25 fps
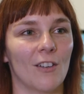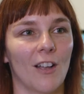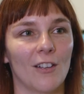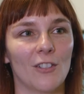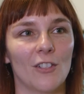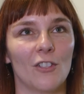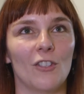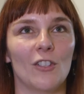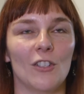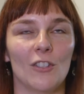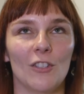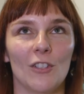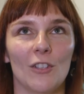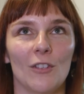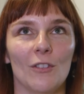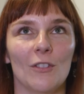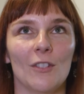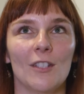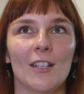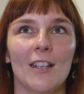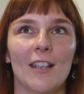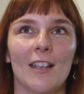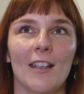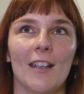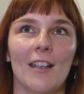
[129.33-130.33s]
Not to just
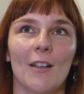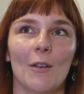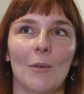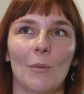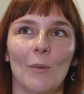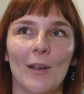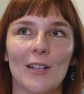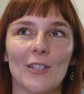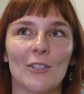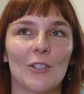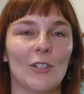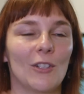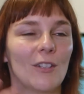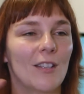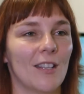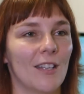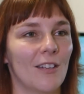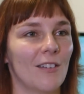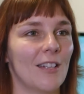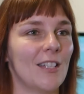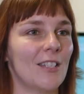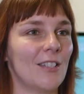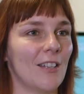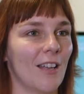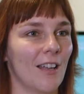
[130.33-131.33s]
use Western
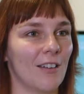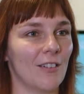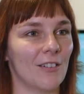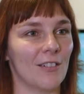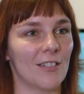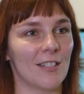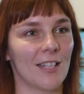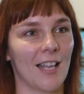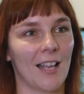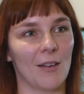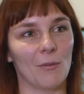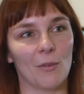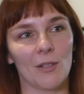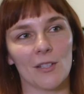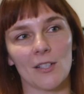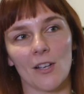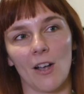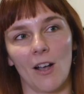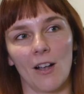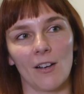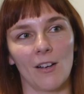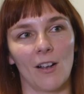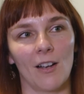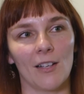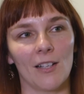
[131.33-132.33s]
theories to understand what's
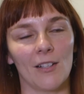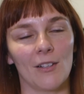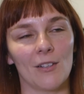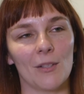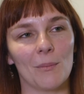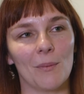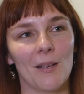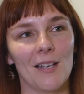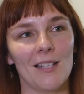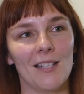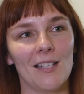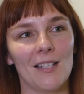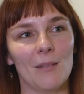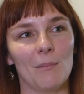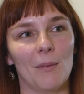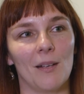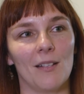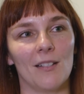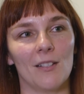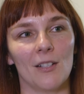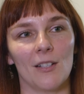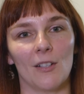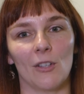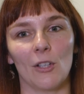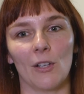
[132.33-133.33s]
gone on in those places,
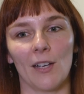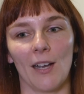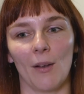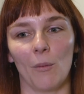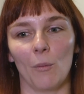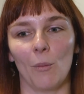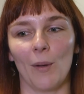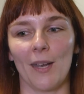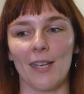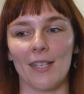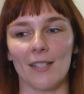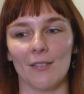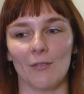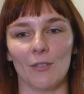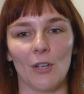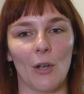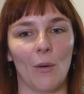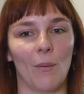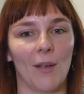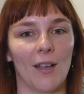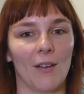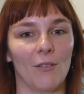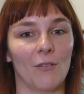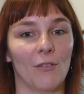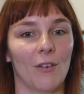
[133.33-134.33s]
but to look at ways of
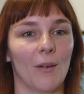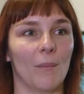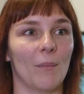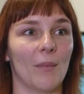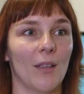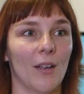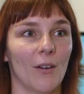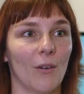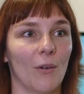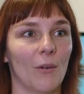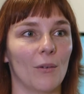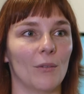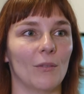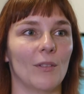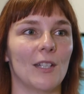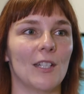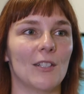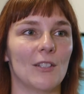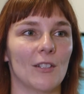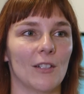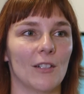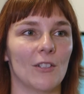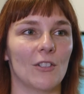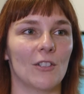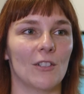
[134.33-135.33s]
knowing from their own
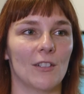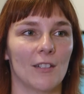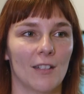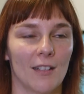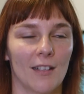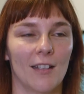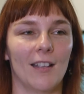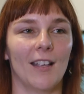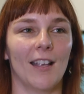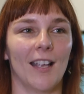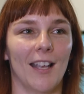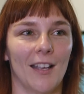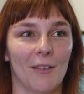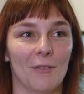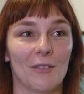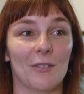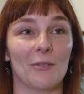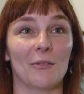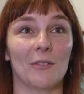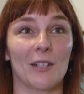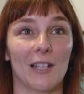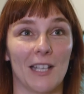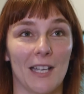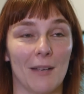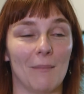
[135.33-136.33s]
research. It
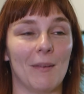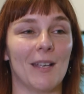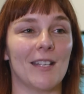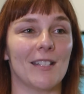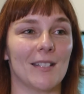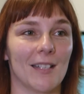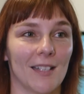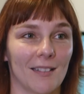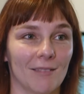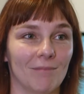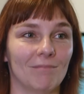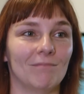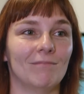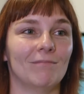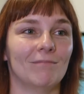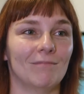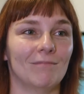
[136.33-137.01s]
was really amazing.